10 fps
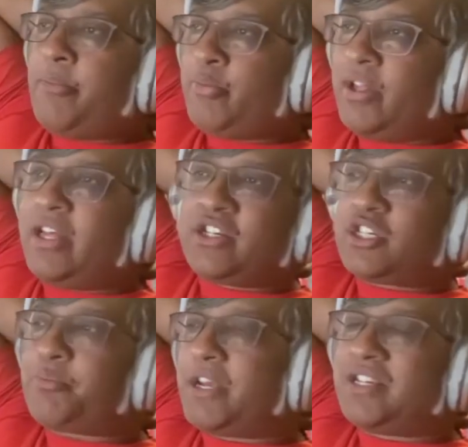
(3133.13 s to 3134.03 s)
Really, it's
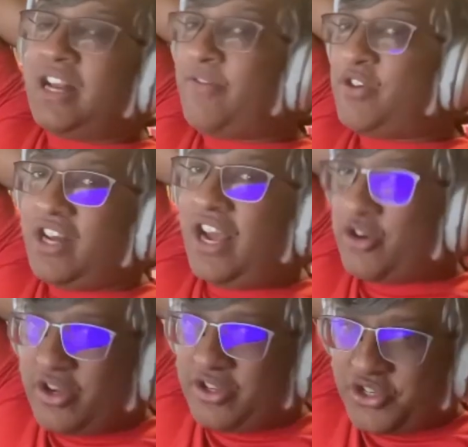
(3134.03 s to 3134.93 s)
just because they never did
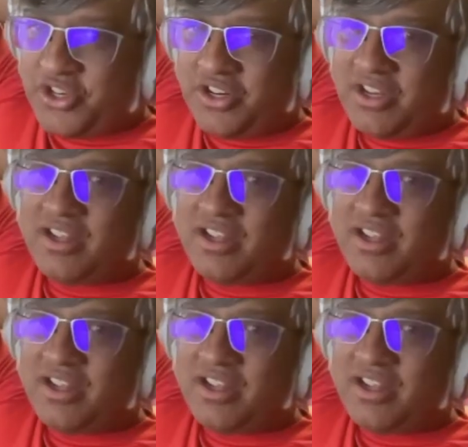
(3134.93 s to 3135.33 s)
agriculture.